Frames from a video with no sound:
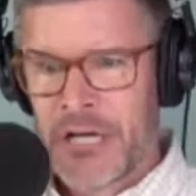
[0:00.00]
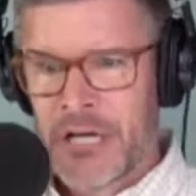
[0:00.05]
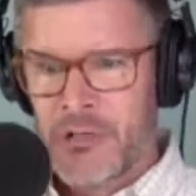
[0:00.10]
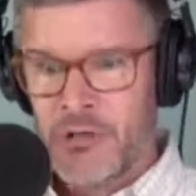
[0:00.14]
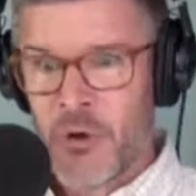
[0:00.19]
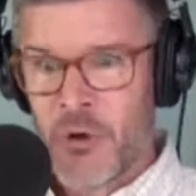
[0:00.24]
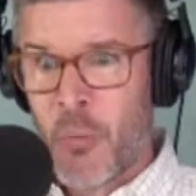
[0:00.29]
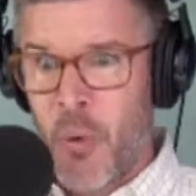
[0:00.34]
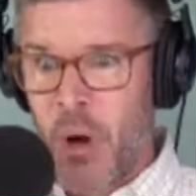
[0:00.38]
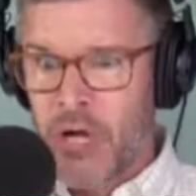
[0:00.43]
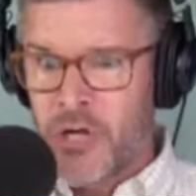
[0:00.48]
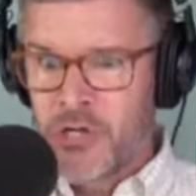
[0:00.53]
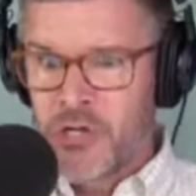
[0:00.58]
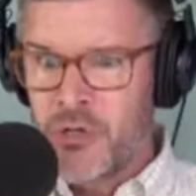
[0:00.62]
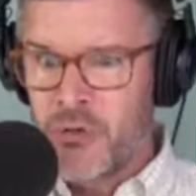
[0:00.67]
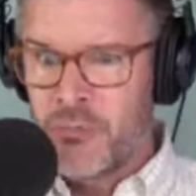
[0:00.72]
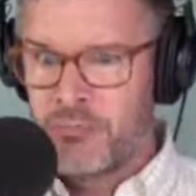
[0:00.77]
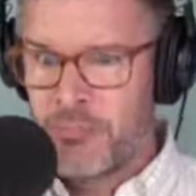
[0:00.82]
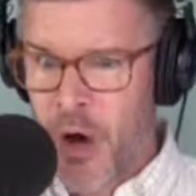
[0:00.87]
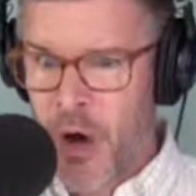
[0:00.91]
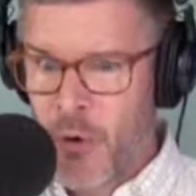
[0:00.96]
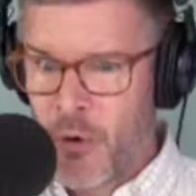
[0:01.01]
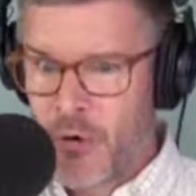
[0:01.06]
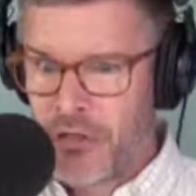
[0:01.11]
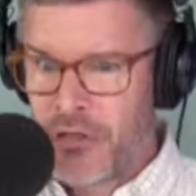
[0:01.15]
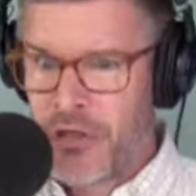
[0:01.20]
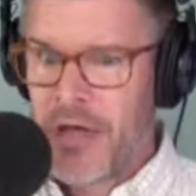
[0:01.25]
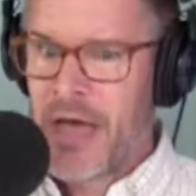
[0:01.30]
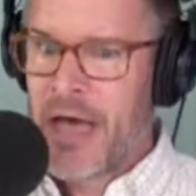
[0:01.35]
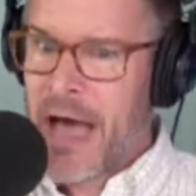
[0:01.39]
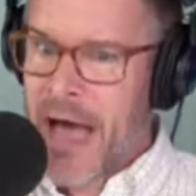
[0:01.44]
Do I want to do both?
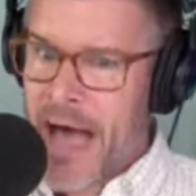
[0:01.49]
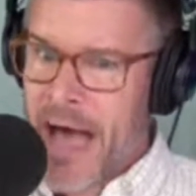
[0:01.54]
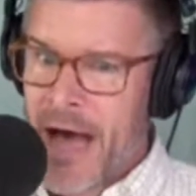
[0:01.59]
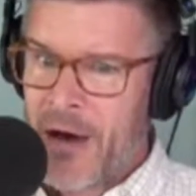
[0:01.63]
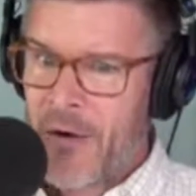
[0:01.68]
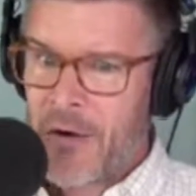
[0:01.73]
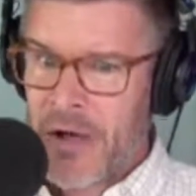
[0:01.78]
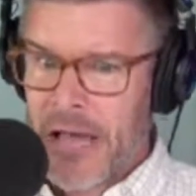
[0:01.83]
How,